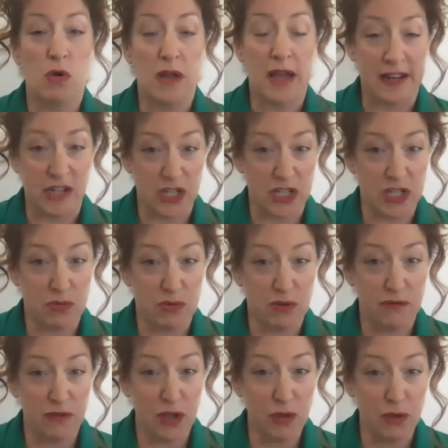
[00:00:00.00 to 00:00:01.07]
Just to
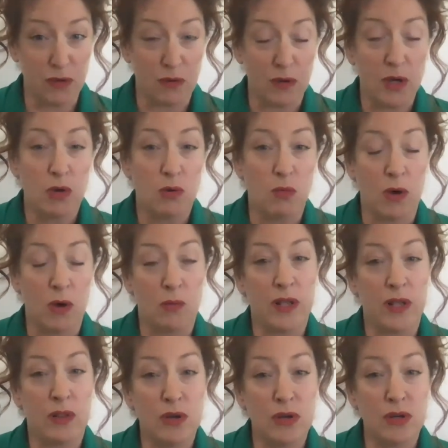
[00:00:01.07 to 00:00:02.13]
review, what we
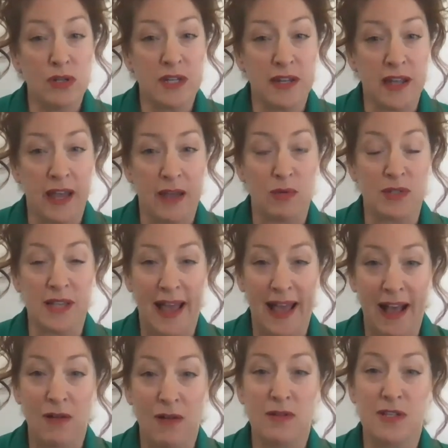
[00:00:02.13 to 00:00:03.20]
learned today was
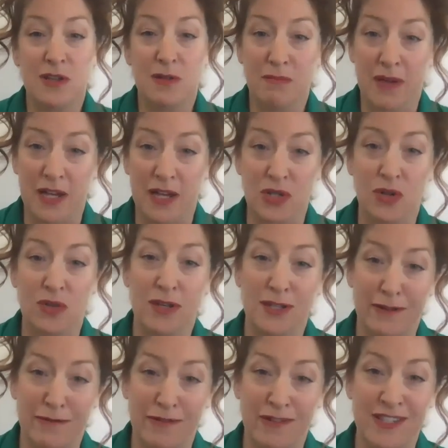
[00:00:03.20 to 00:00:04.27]
how to measure the
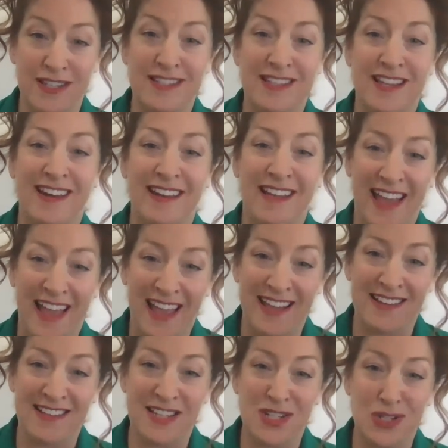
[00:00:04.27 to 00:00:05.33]
differences in
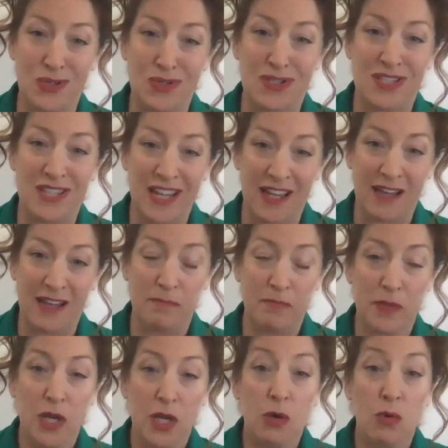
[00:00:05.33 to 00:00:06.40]
eggs that you see.
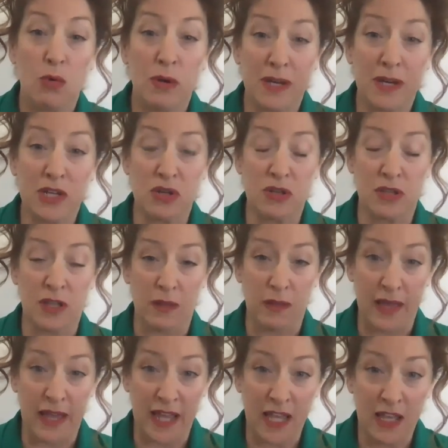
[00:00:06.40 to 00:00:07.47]
We measured the
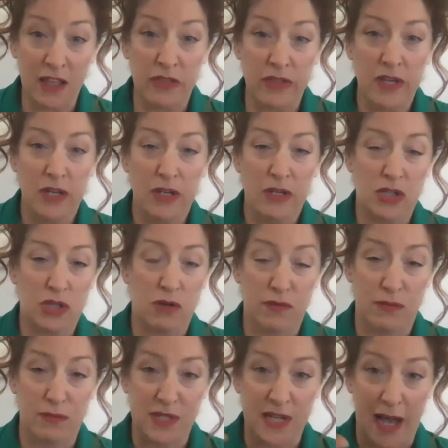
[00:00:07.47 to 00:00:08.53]
length, so
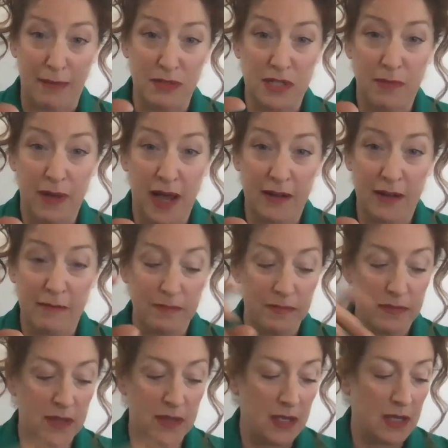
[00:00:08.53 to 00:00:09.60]
from top to bottom.
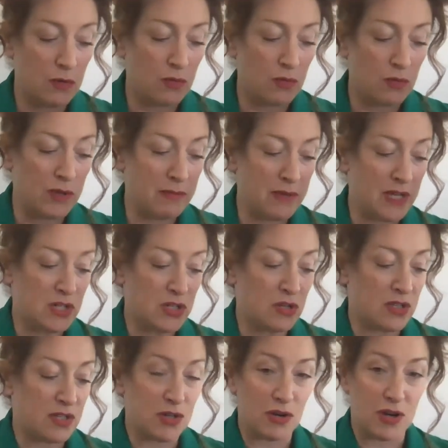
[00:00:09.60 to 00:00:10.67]
We measured the
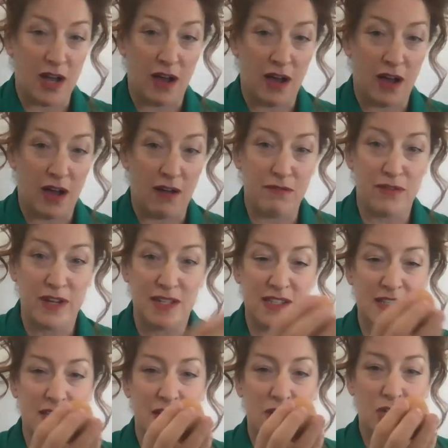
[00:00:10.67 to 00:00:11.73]
circumference,
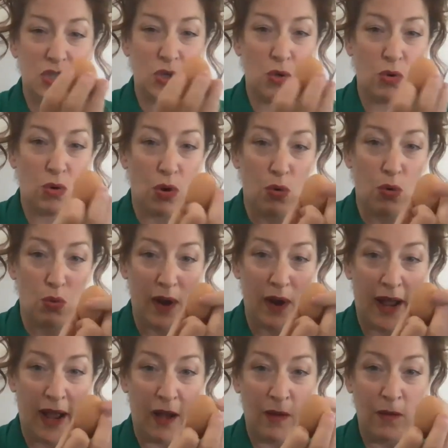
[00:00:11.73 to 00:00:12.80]
so
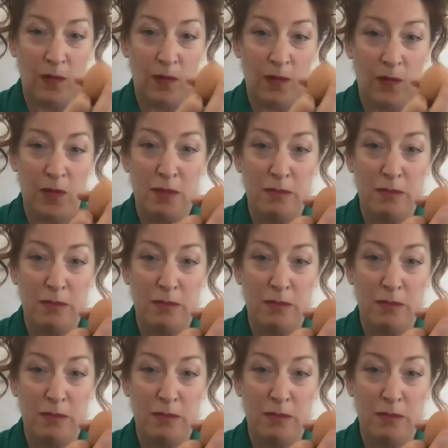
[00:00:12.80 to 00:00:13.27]
around the middle.